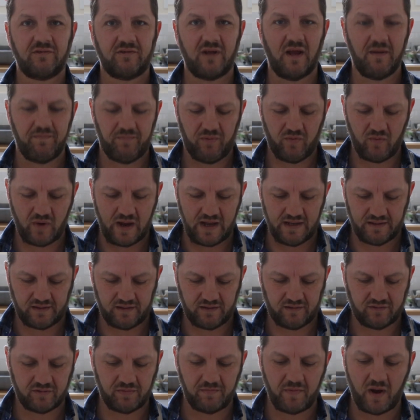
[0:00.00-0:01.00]
step, you
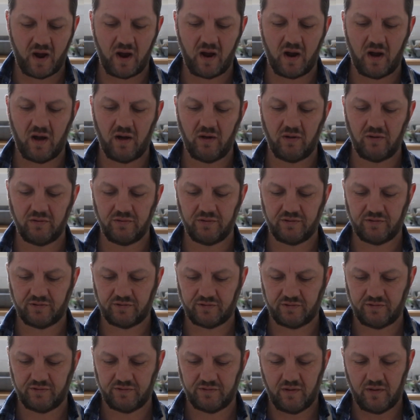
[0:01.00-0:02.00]
add tomatoes,
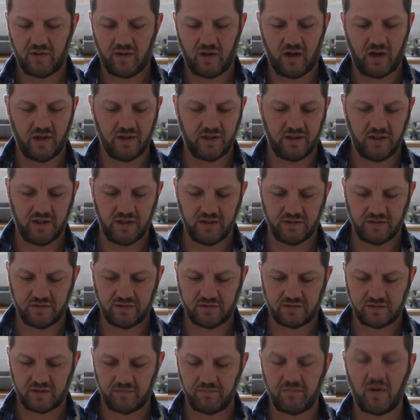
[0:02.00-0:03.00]

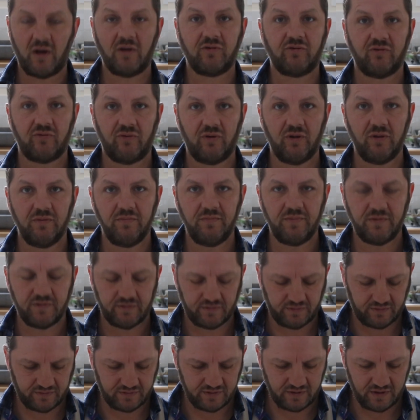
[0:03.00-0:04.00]
onions and mushrooms.
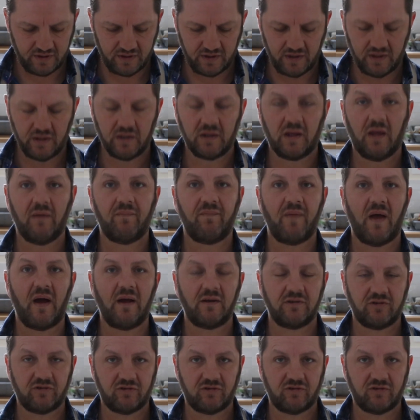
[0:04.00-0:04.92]
Give that a